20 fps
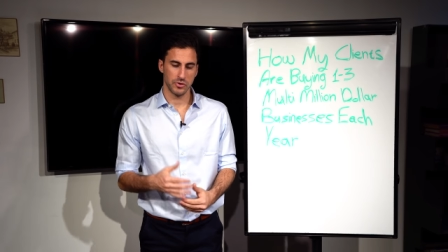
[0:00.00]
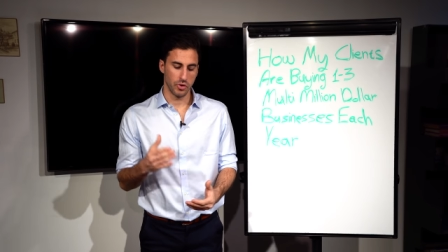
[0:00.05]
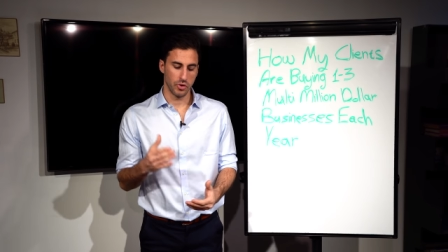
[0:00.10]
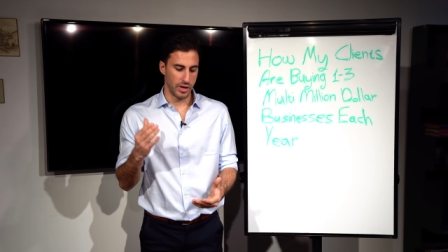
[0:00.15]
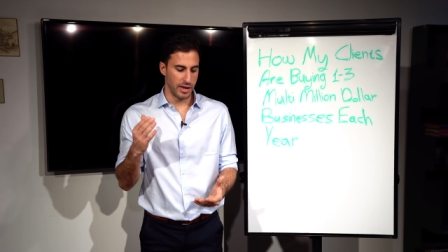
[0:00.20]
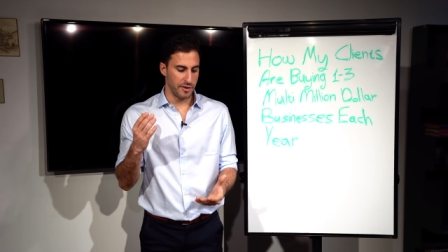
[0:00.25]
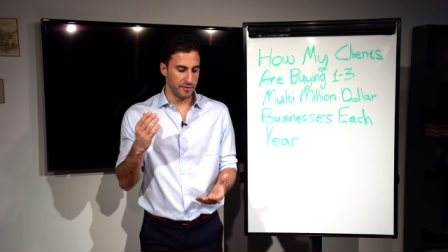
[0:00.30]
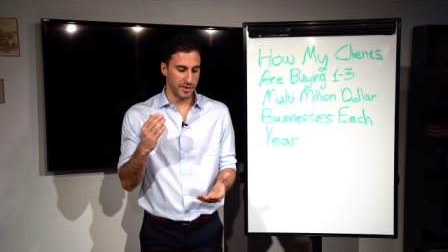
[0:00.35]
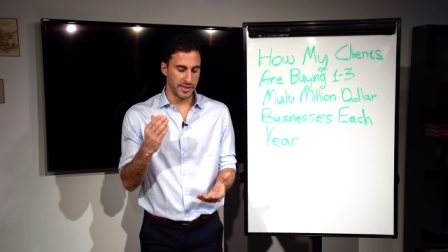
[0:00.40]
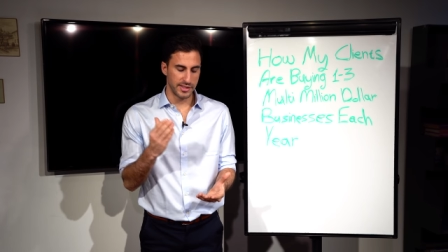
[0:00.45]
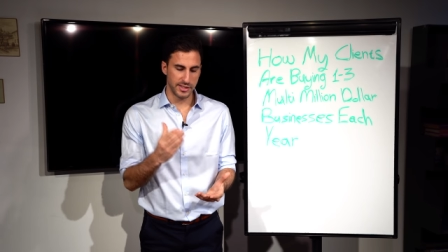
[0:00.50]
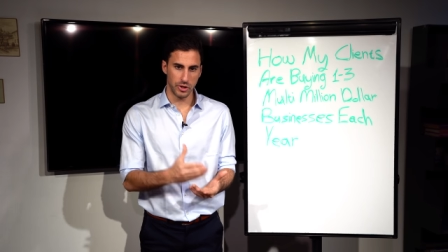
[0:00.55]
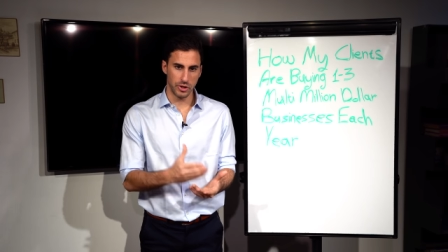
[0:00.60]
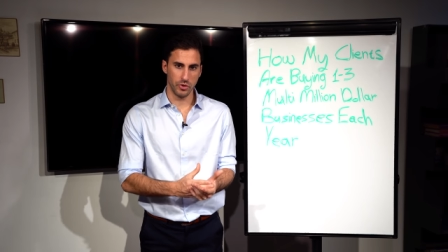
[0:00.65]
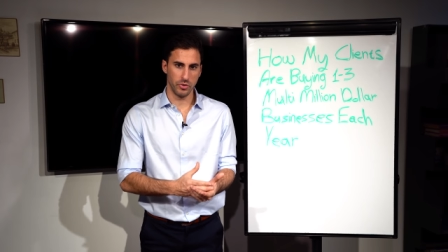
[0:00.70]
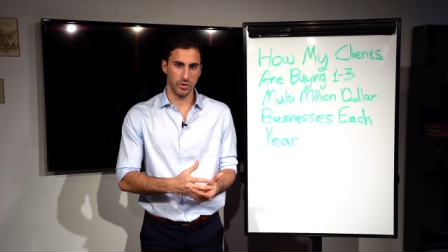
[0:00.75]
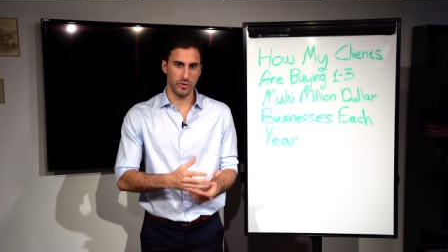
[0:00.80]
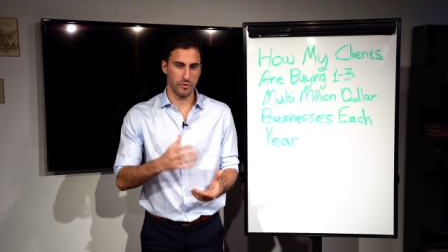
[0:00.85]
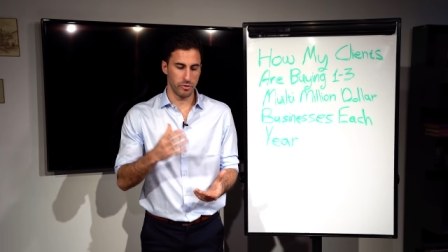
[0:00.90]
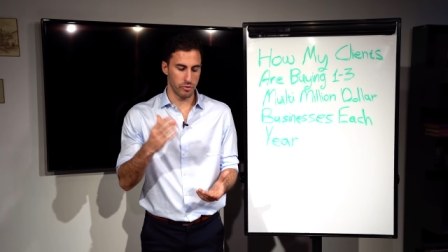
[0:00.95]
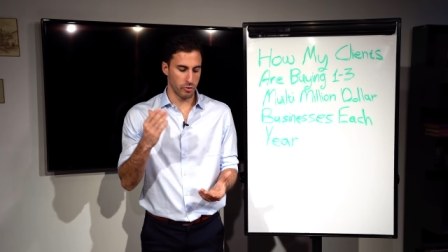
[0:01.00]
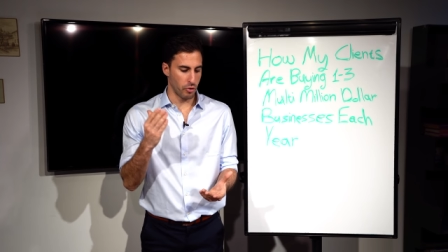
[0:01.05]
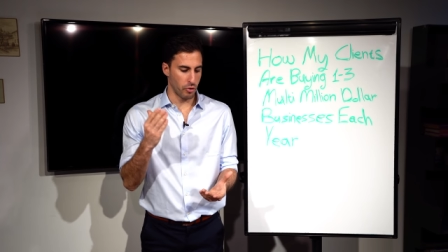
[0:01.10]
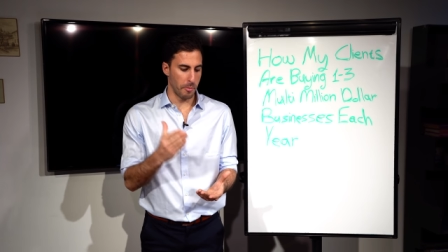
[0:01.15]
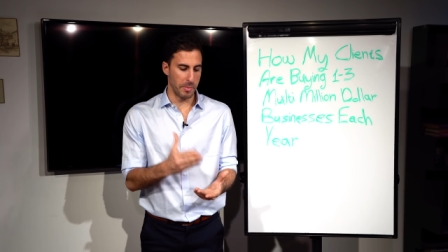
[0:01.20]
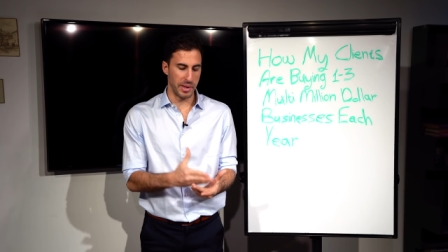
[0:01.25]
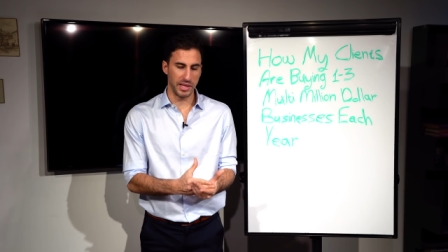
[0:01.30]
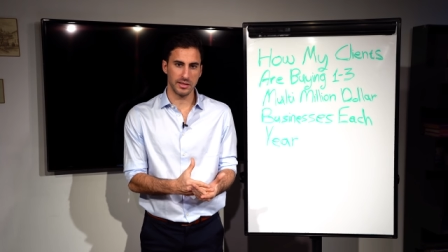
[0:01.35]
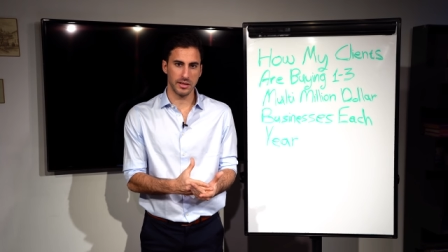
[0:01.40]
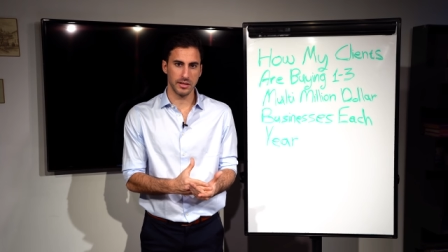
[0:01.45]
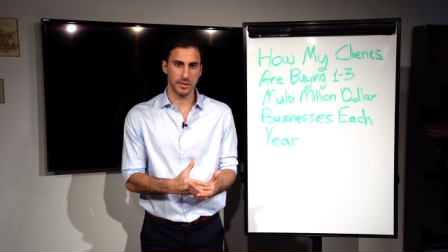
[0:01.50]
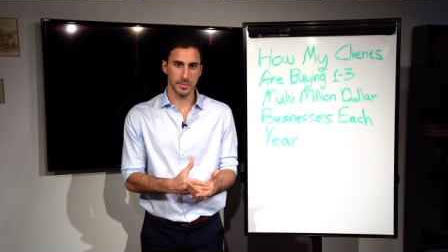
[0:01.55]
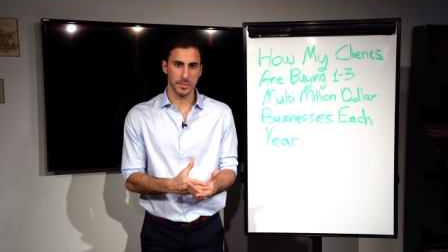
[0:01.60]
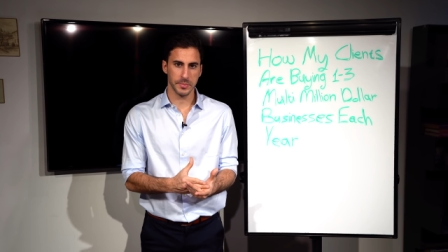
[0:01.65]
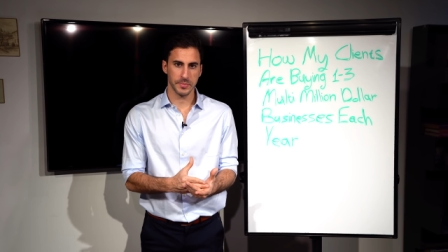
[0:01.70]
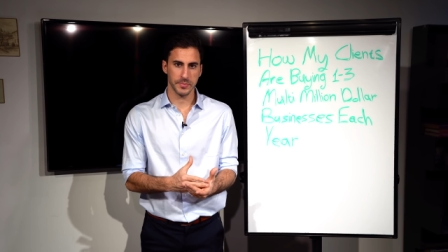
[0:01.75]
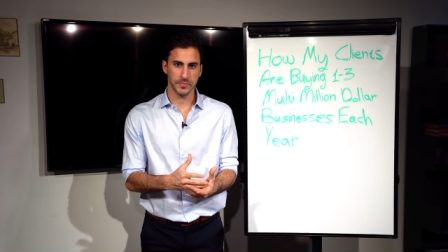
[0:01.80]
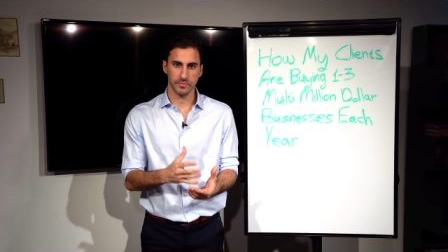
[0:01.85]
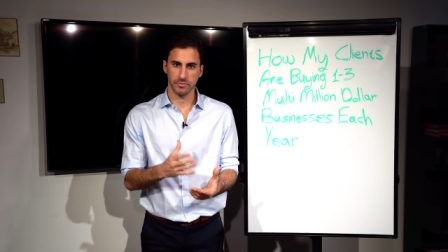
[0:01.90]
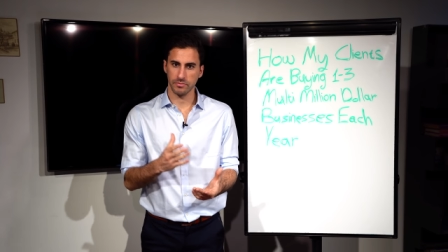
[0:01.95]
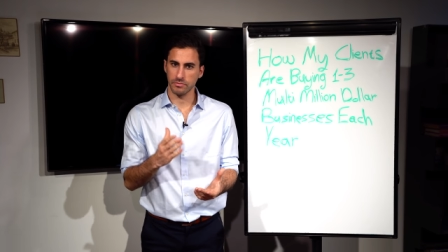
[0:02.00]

So if it's you, if you're committed,